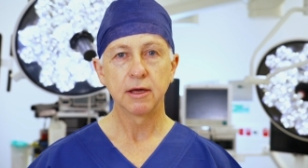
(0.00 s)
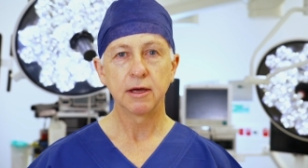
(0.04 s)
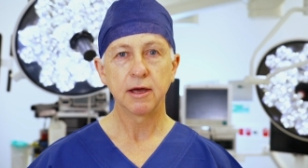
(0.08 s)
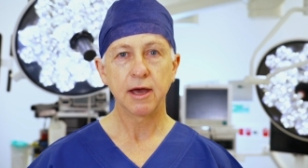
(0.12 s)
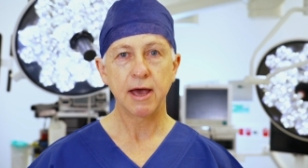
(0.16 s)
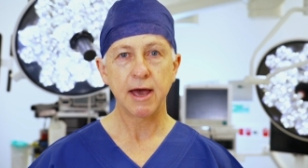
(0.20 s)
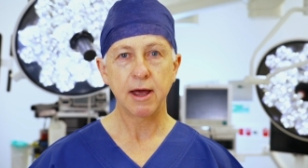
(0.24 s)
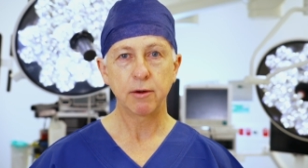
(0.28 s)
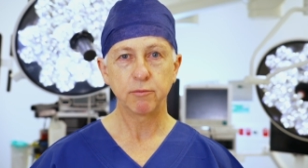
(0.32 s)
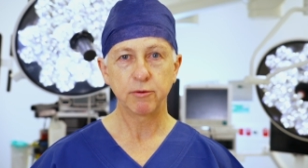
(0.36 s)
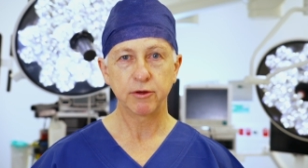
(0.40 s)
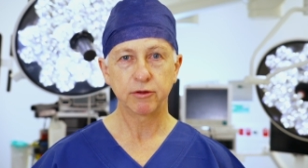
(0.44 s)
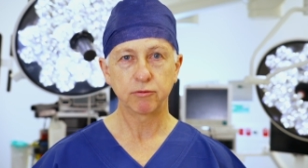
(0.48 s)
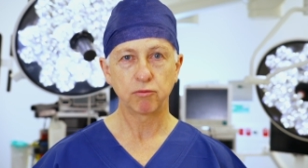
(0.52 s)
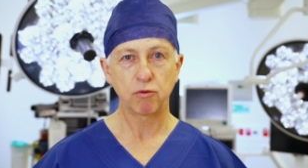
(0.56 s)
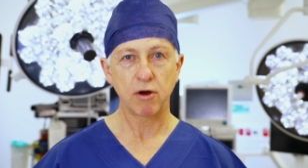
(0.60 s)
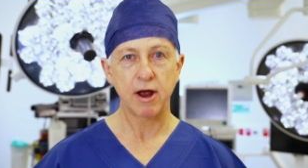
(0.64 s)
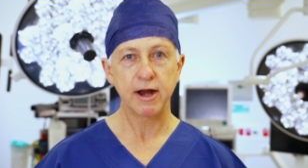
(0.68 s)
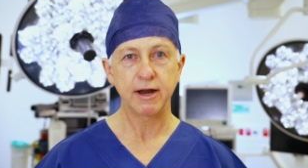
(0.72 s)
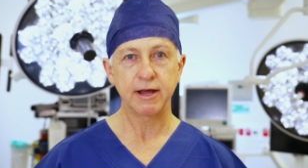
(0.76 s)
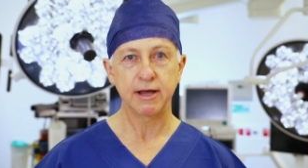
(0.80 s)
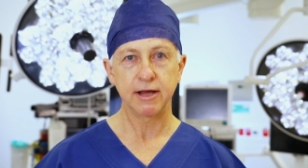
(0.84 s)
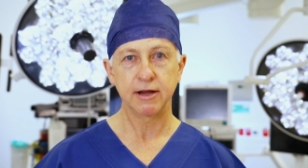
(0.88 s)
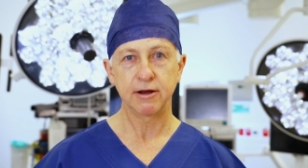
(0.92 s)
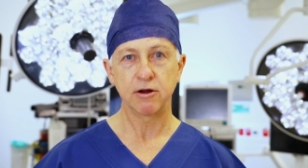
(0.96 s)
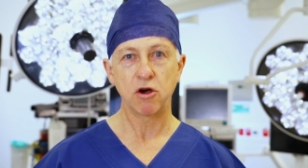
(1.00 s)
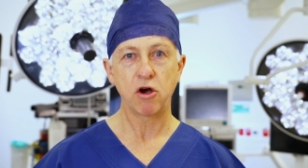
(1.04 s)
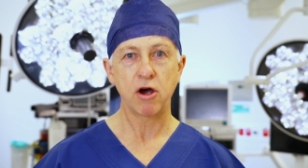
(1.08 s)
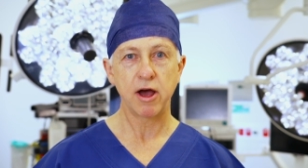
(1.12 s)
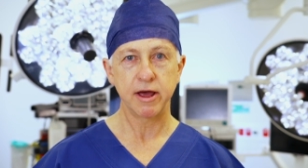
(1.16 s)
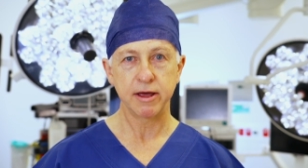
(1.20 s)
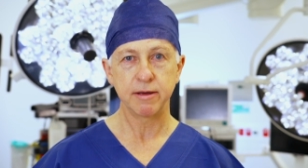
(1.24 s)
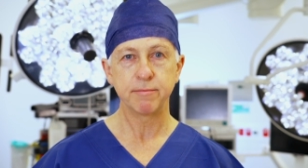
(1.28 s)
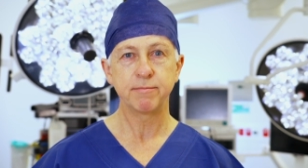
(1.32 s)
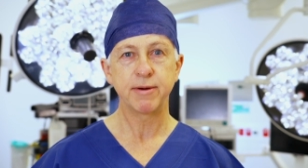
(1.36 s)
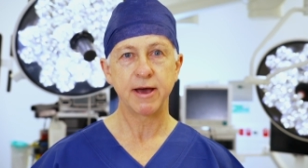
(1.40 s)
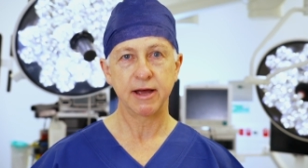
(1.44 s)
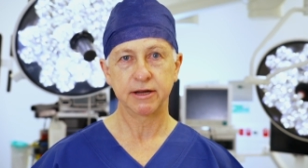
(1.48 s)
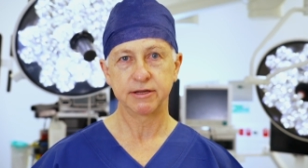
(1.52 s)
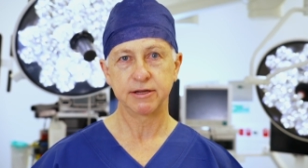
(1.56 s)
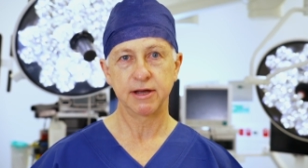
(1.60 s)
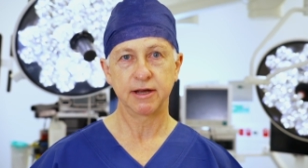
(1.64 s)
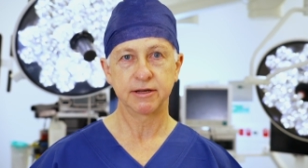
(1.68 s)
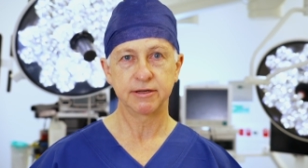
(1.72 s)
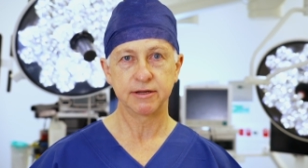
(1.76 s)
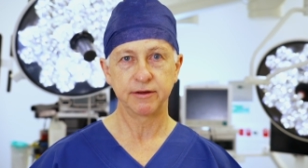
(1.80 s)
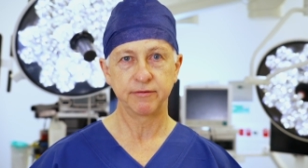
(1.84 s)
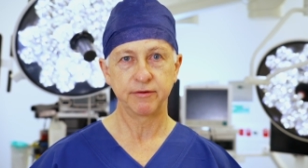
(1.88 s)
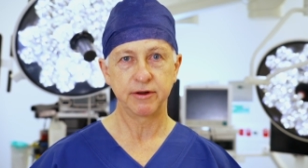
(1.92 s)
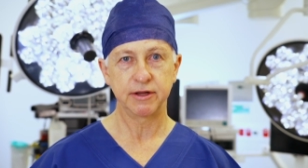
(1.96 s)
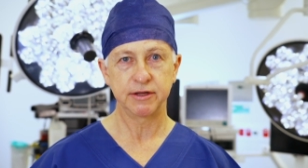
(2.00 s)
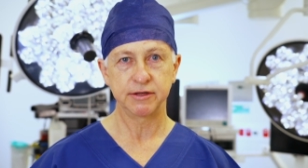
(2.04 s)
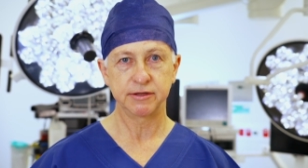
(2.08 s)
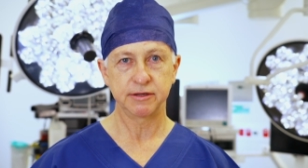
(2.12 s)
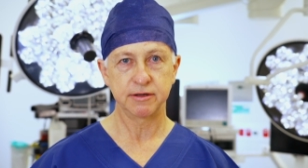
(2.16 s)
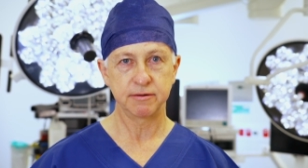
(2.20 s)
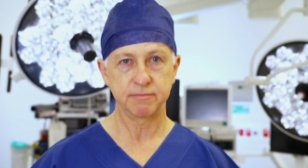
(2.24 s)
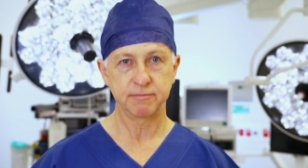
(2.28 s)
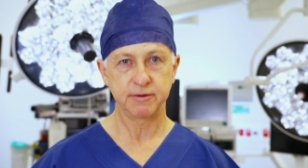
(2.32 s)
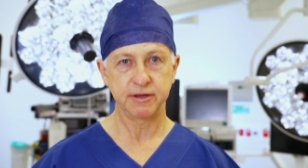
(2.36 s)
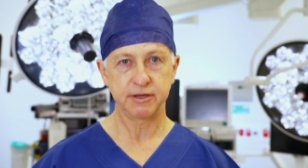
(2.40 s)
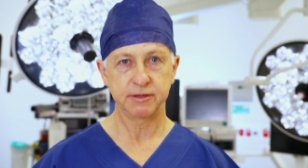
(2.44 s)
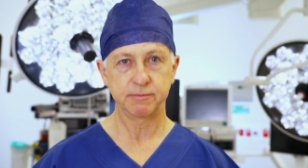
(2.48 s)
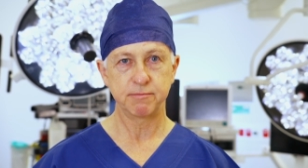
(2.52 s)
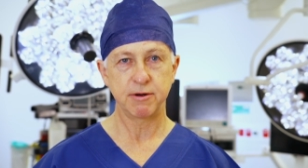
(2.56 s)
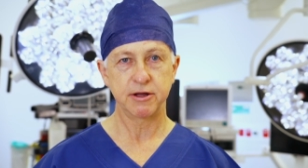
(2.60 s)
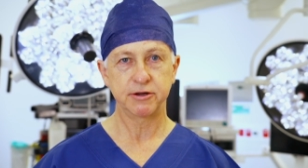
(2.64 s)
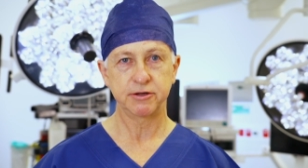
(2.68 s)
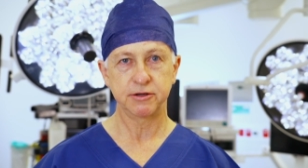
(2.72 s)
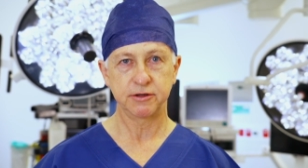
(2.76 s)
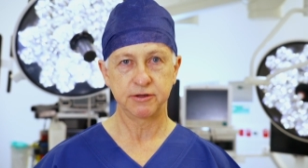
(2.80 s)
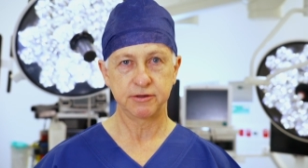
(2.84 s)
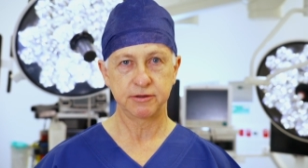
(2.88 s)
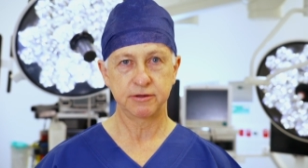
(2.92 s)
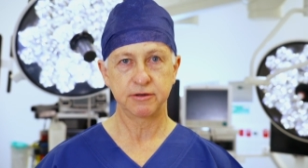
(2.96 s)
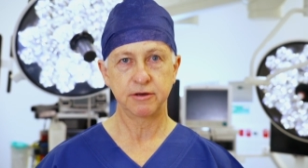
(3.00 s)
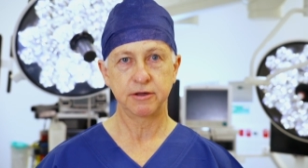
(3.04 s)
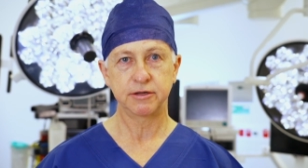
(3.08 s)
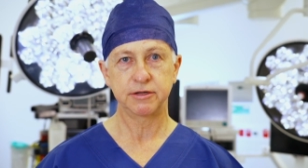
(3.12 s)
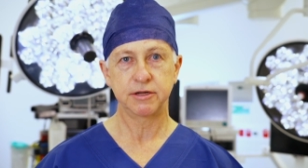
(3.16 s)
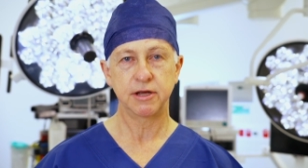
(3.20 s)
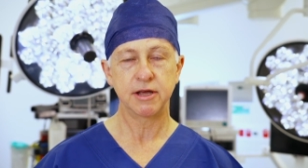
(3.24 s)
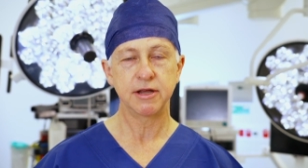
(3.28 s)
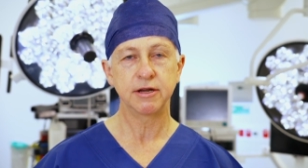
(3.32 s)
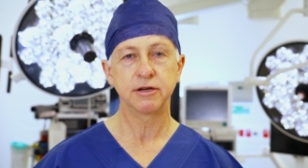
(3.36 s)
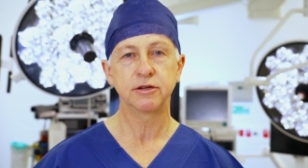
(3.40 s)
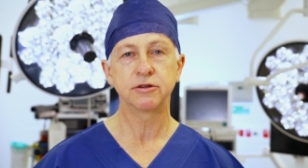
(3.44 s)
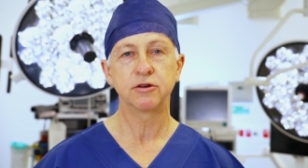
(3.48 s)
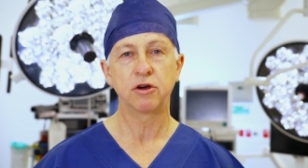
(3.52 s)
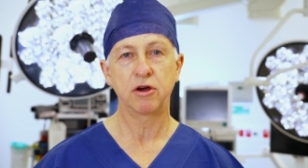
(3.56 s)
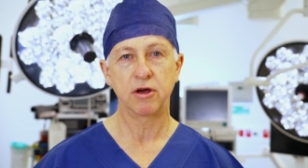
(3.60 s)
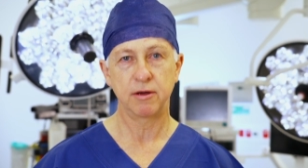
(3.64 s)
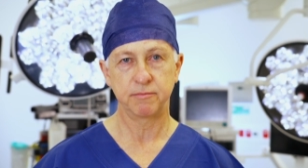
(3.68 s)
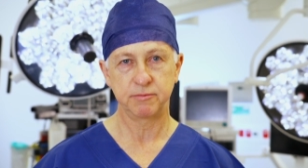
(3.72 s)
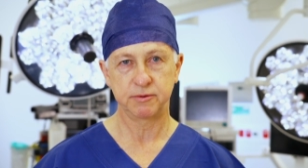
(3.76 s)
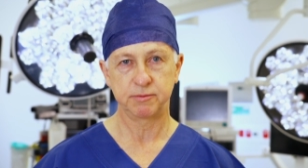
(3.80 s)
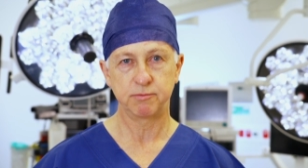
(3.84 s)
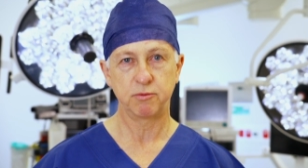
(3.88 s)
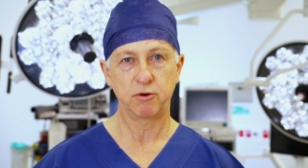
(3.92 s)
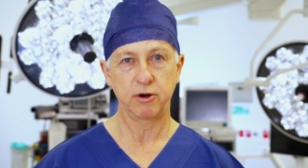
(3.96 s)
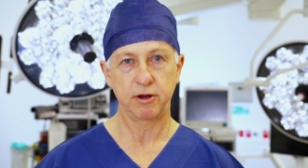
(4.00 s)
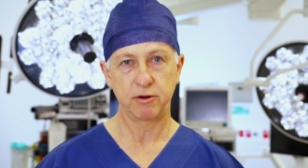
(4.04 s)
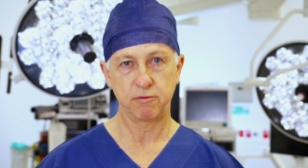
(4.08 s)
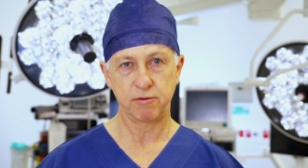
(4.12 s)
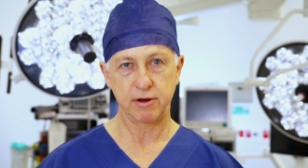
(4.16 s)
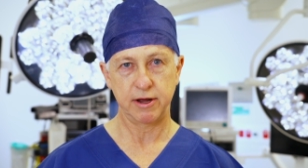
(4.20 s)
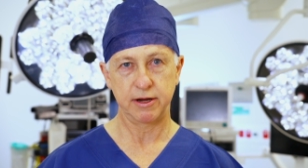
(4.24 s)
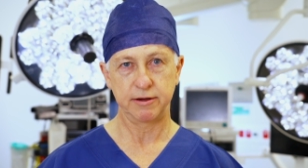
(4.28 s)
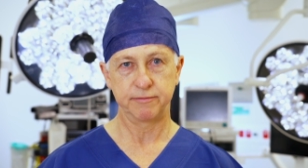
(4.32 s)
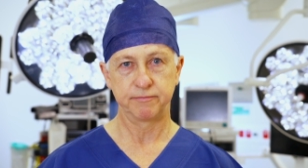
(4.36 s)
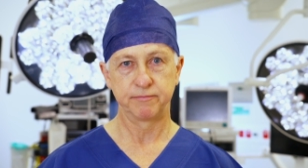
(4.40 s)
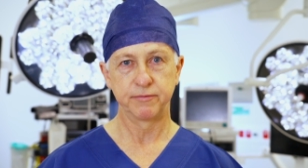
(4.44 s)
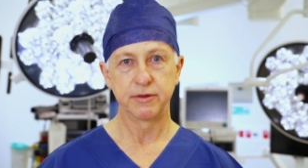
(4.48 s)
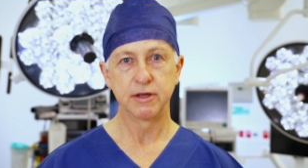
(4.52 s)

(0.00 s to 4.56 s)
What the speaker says: and with running and high impact activities can be as much as 13 times body weight.